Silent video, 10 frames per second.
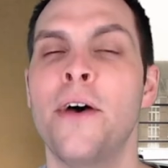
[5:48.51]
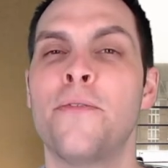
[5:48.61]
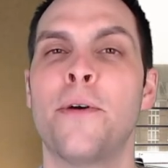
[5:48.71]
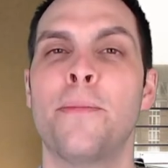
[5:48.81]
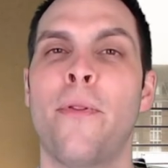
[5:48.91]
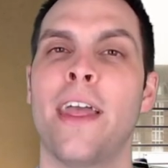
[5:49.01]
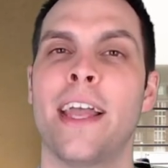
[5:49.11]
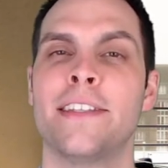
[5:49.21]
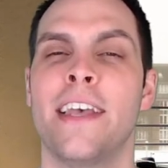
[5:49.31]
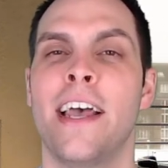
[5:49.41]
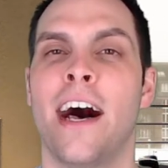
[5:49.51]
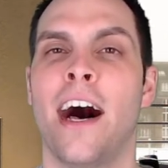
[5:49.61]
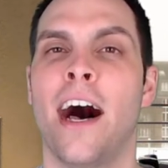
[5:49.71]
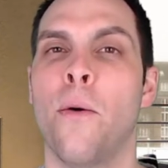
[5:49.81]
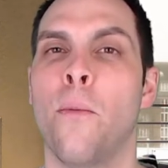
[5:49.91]
for plants
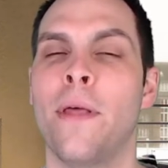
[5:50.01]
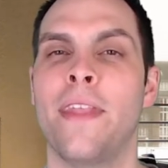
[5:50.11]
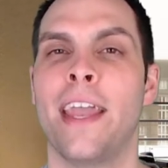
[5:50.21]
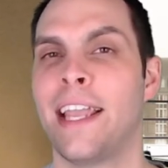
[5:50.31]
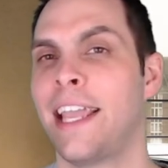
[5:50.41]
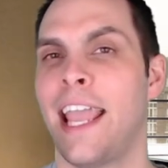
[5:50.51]
uh, when they